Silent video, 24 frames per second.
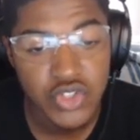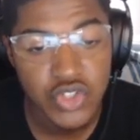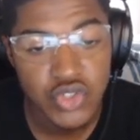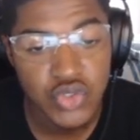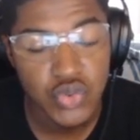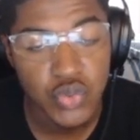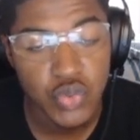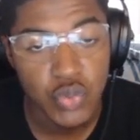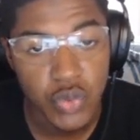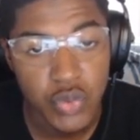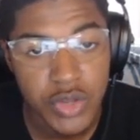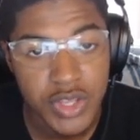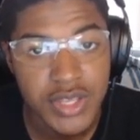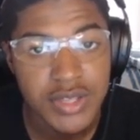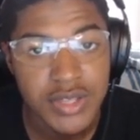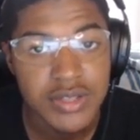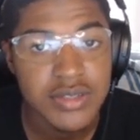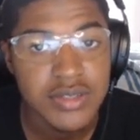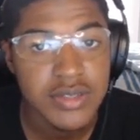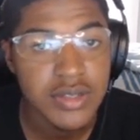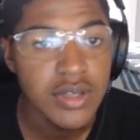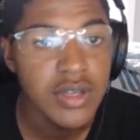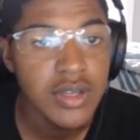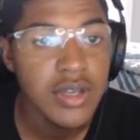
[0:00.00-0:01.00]

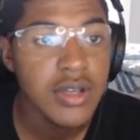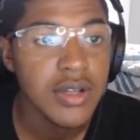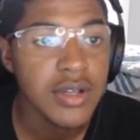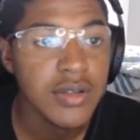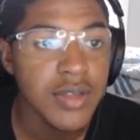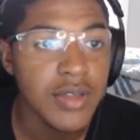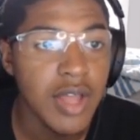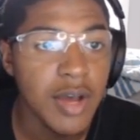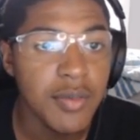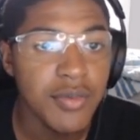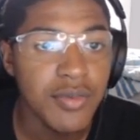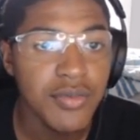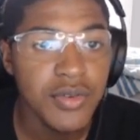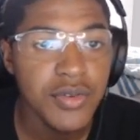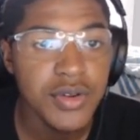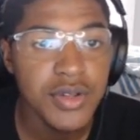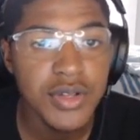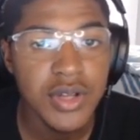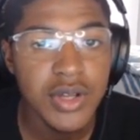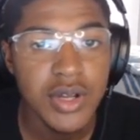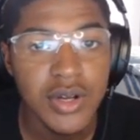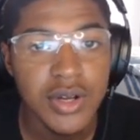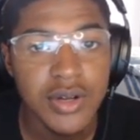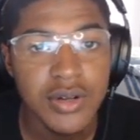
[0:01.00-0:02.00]
Sweet. Now, before
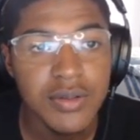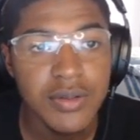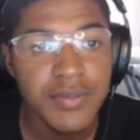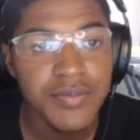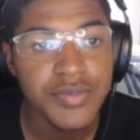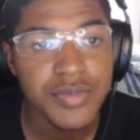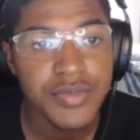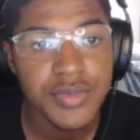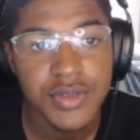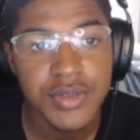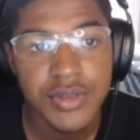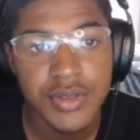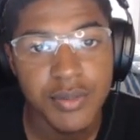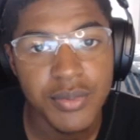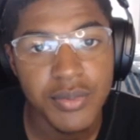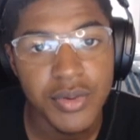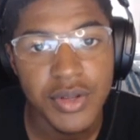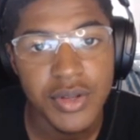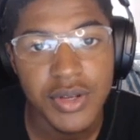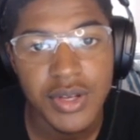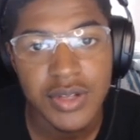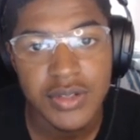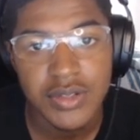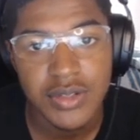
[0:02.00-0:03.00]
you go, the
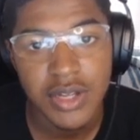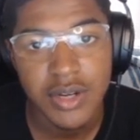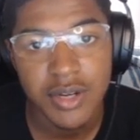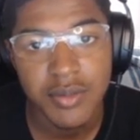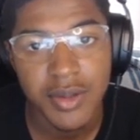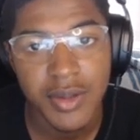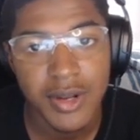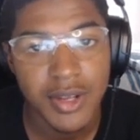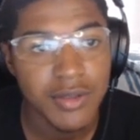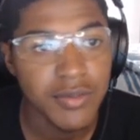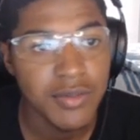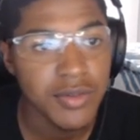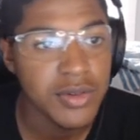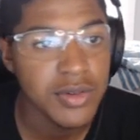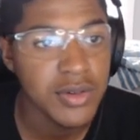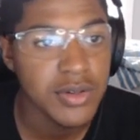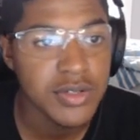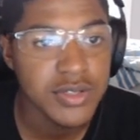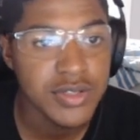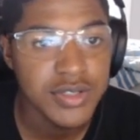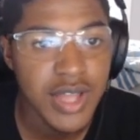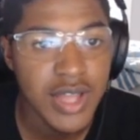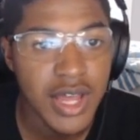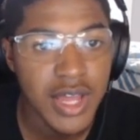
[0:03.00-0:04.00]
Pokedex automatically
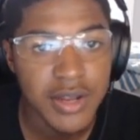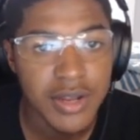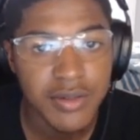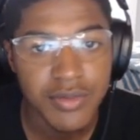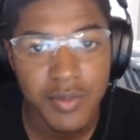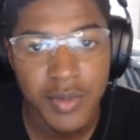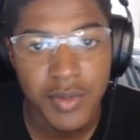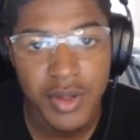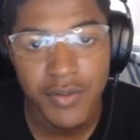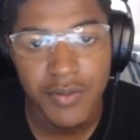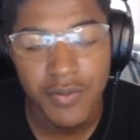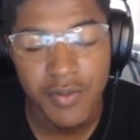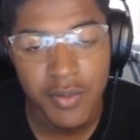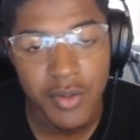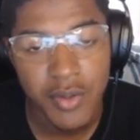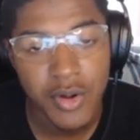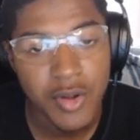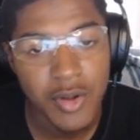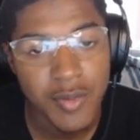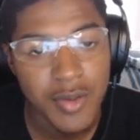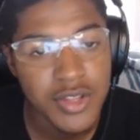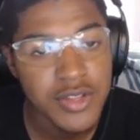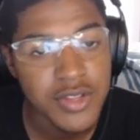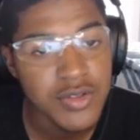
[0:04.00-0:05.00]
records data from every
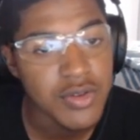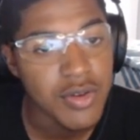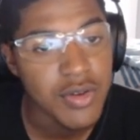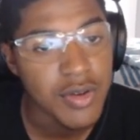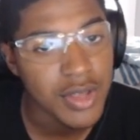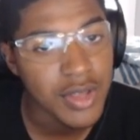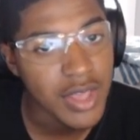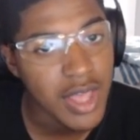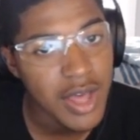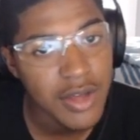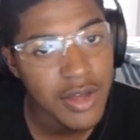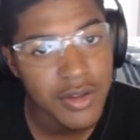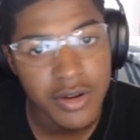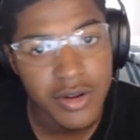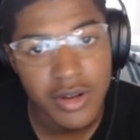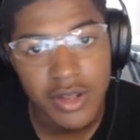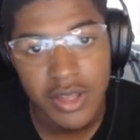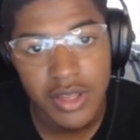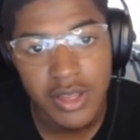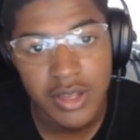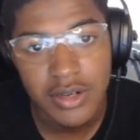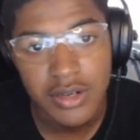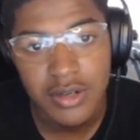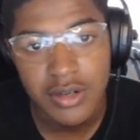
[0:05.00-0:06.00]
Pokemon you encounter
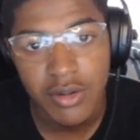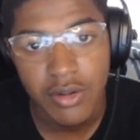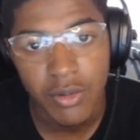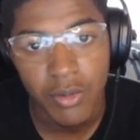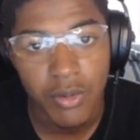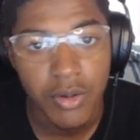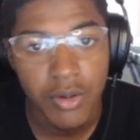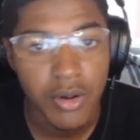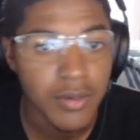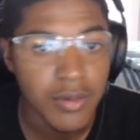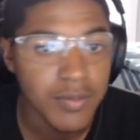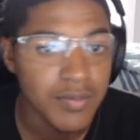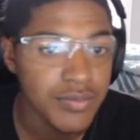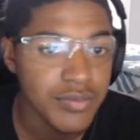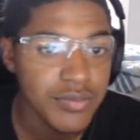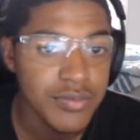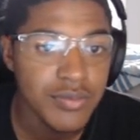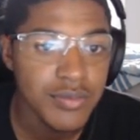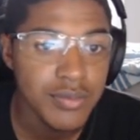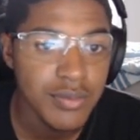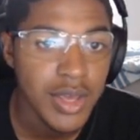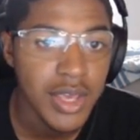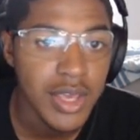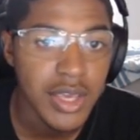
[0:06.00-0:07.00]
and or
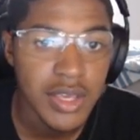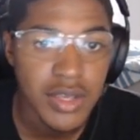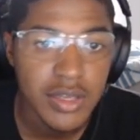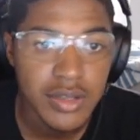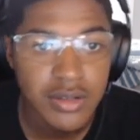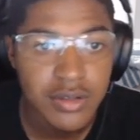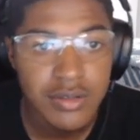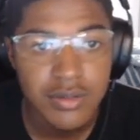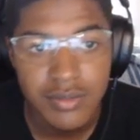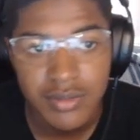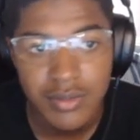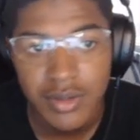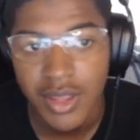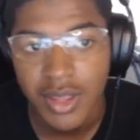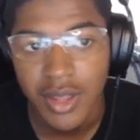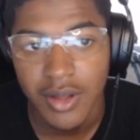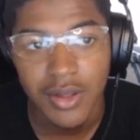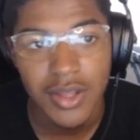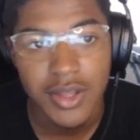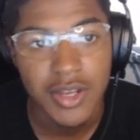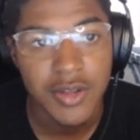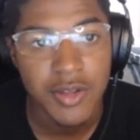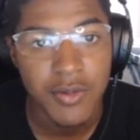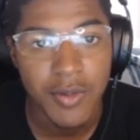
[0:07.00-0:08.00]
mate. Now,
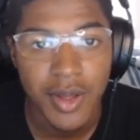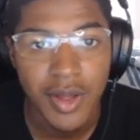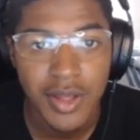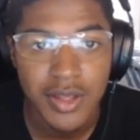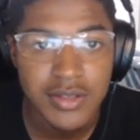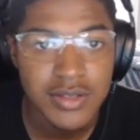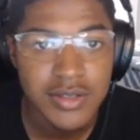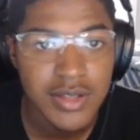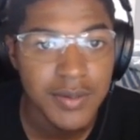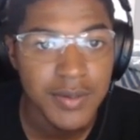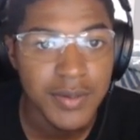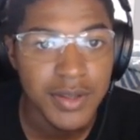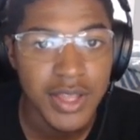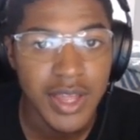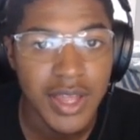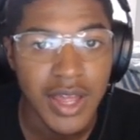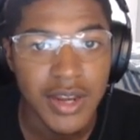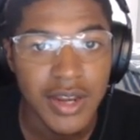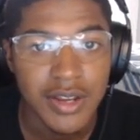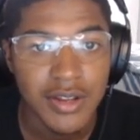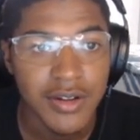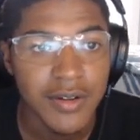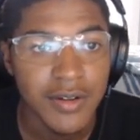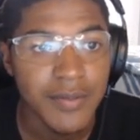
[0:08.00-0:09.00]
anyway, it's time to get
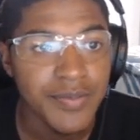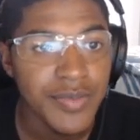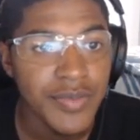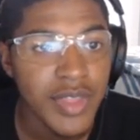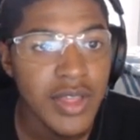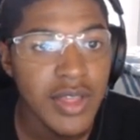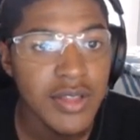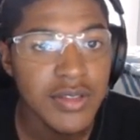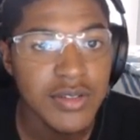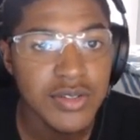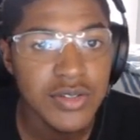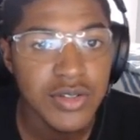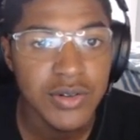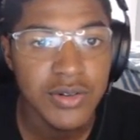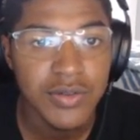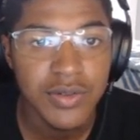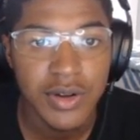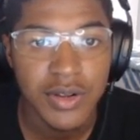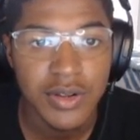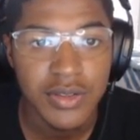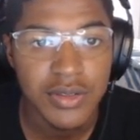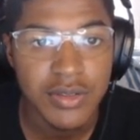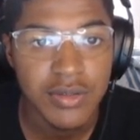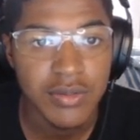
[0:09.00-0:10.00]
out of here. There's
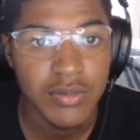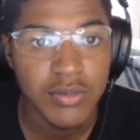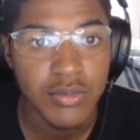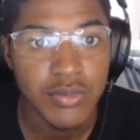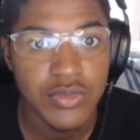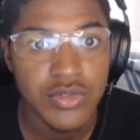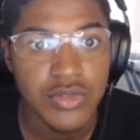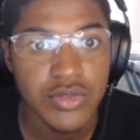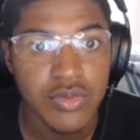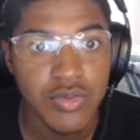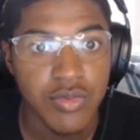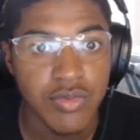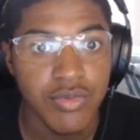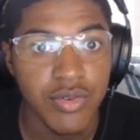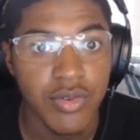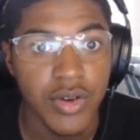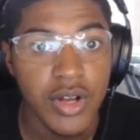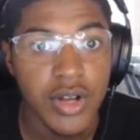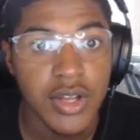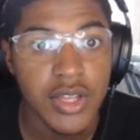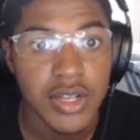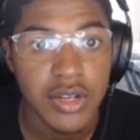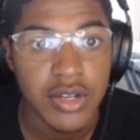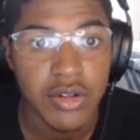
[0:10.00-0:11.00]
over a...
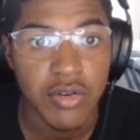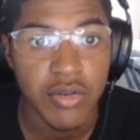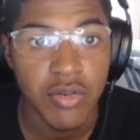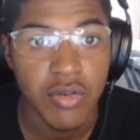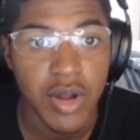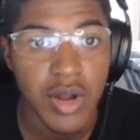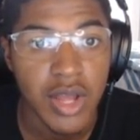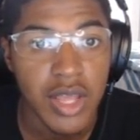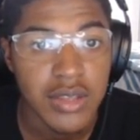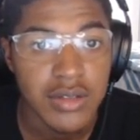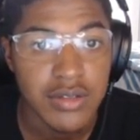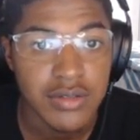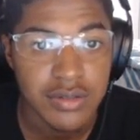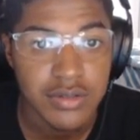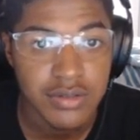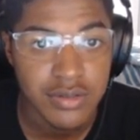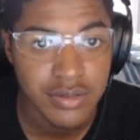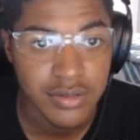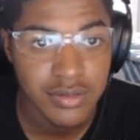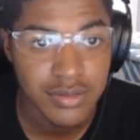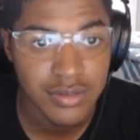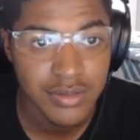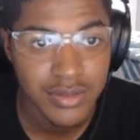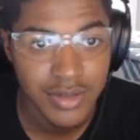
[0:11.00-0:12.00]
Fucking Christ.
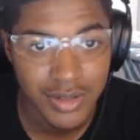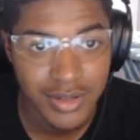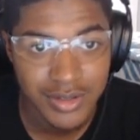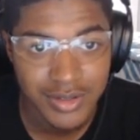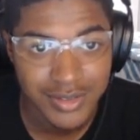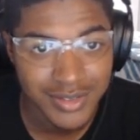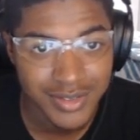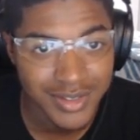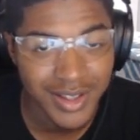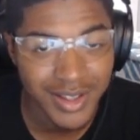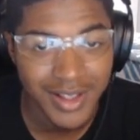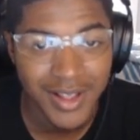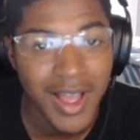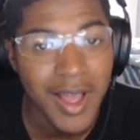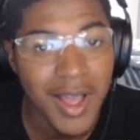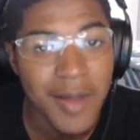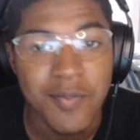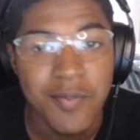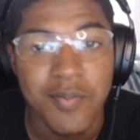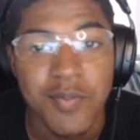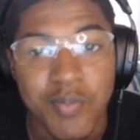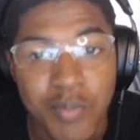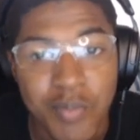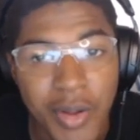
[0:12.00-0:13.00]
I'm, I
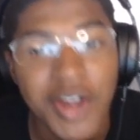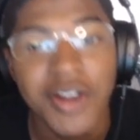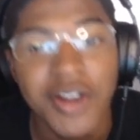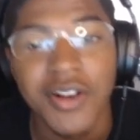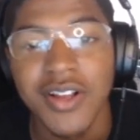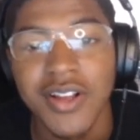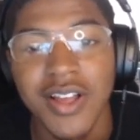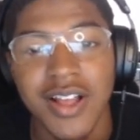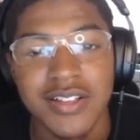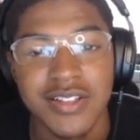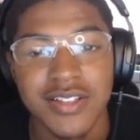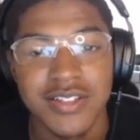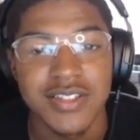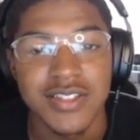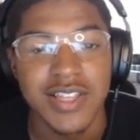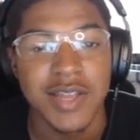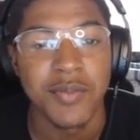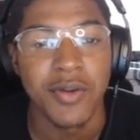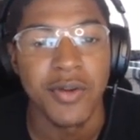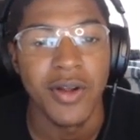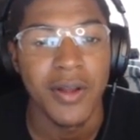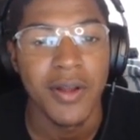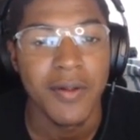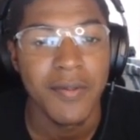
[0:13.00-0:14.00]
better catch a
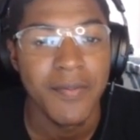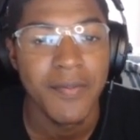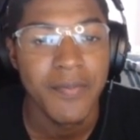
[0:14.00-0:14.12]
samurai.